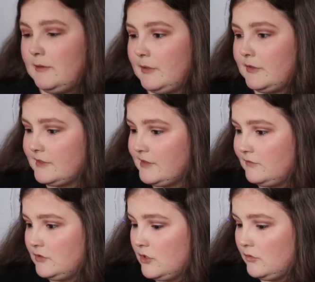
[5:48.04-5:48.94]
because I have
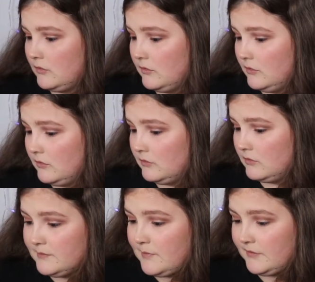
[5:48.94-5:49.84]
no clue.
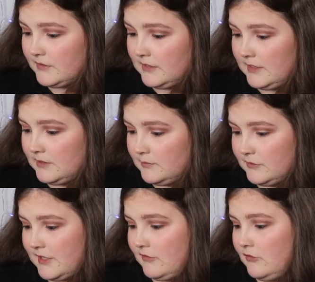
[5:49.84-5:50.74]
This month's collectible
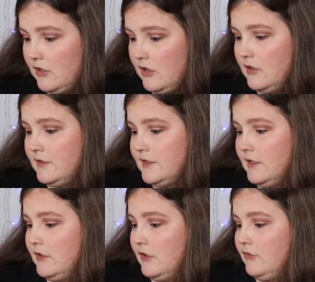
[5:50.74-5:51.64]
tarot cards are
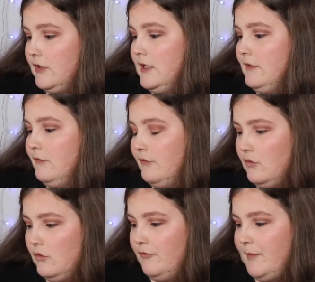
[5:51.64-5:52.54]
the 3 and
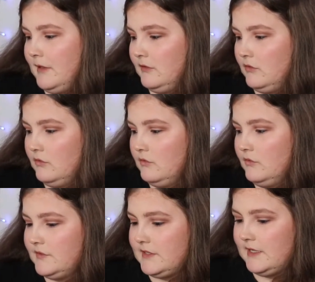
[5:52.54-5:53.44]
4 of
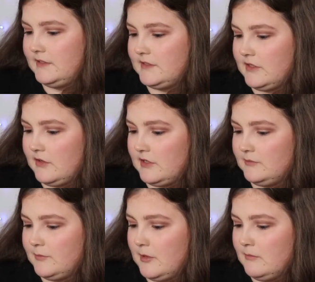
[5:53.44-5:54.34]
Pentacles. They are designed
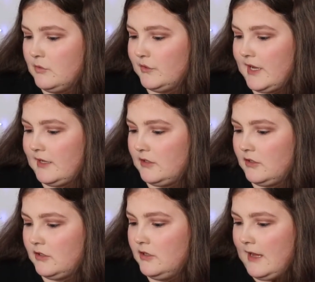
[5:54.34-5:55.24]
by
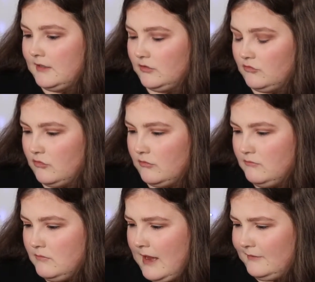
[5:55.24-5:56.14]
Morgana Anagrom
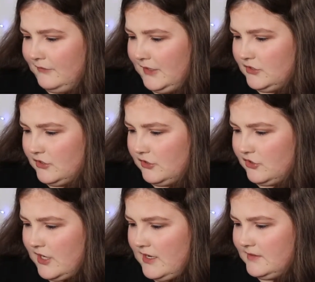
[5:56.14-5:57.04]
and feature
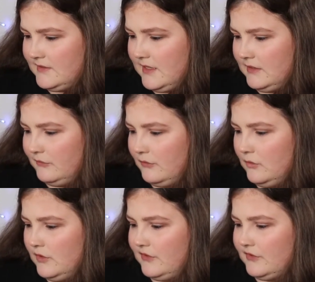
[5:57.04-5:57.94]
Jax and the
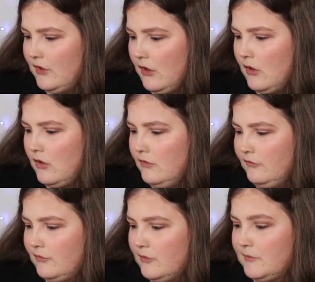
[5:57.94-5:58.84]
Fallen Star
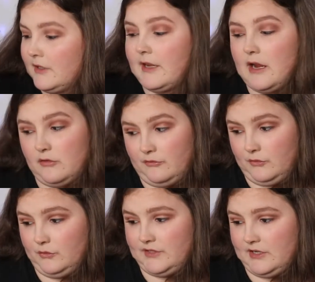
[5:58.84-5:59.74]
from the
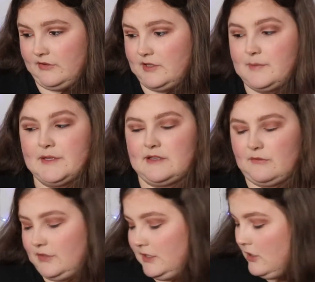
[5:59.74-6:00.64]
Caraval series by
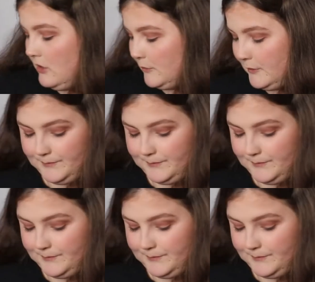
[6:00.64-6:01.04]
Stephanie Garber.